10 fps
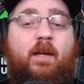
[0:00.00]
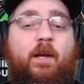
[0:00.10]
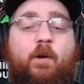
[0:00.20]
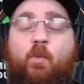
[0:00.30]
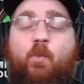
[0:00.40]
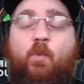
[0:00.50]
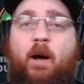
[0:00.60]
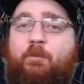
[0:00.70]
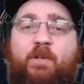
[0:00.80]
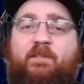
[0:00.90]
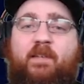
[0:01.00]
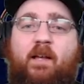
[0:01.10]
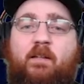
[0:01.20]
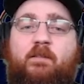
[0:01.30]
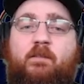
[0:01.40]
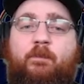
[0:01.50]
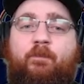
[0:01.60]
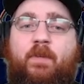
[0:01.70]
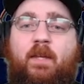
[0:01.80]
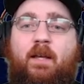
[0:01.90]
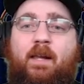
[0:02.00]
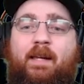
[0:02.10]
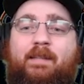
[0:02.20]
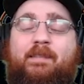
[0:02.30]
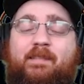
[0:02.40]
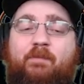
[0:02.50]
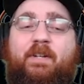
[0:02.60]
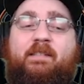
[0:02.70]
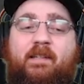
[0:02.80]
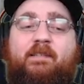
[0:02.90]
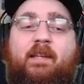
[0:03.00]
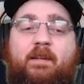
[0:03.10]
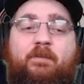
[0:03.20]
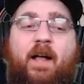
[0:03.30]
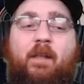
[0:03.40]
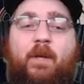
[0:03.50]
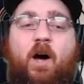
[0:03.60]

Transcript: Great top three skills. He's a 76 hidden development.